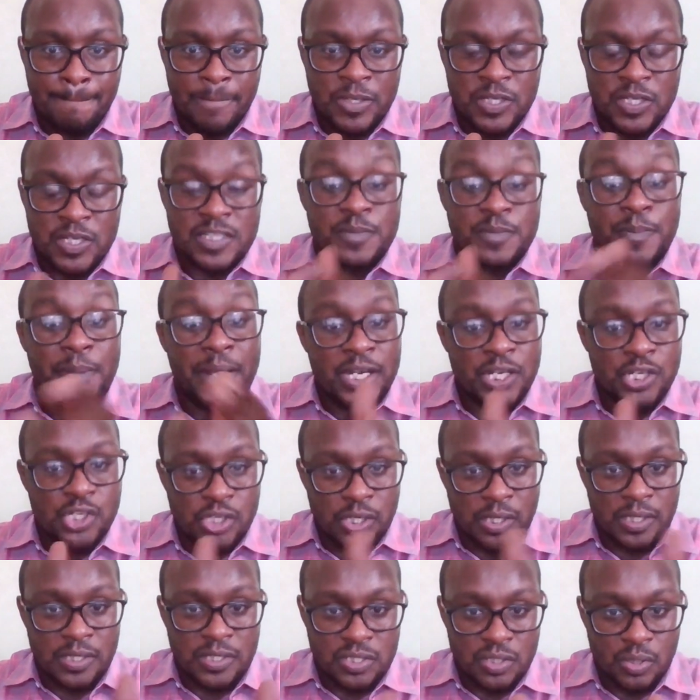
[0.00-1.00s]

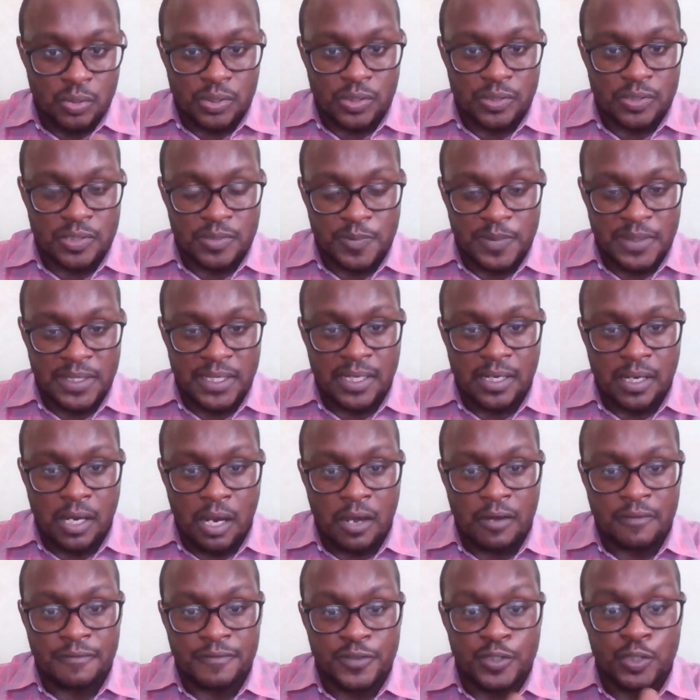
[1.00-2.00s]
suspension, so to speak,
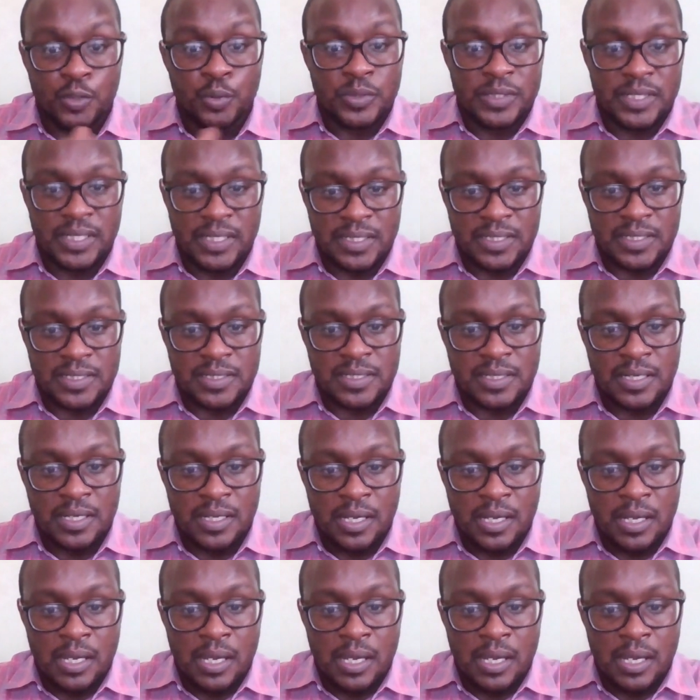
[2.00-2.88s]
of duties